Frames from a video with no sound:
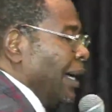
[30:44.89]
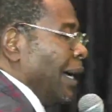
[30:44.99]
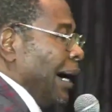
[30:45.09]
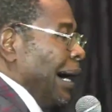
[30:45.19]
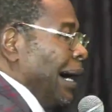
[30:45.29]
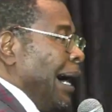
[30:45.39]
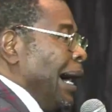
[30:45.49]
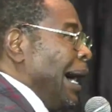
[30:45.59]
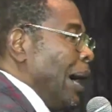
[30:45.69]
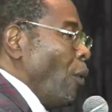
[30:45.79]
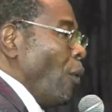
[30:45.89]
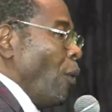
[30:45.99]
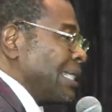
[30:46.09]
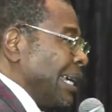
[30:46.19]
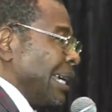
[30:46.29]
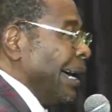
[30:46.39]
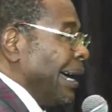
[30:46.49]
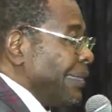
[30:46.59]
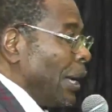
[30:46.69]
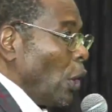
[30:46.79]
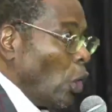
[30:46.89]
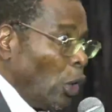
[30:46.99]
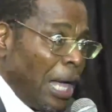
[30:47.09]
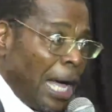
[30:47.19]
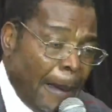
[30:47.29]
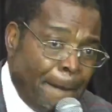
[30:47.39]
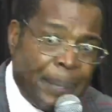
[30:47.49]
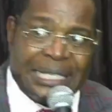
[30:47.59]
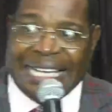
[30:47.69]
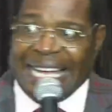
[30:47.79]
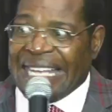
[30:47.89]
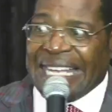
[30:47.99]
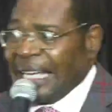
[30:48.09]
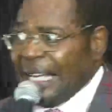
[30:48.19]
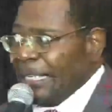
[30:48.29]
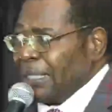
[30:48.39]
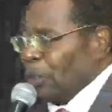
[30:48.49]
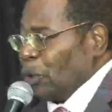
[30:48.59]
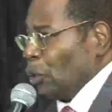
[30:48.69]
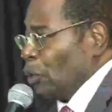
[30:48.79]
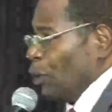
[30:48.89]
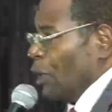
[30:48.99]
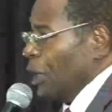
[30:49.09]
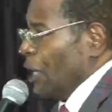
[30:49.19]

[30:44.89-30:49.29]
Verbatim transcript: uh, are, what uh, they call appetizers, you know,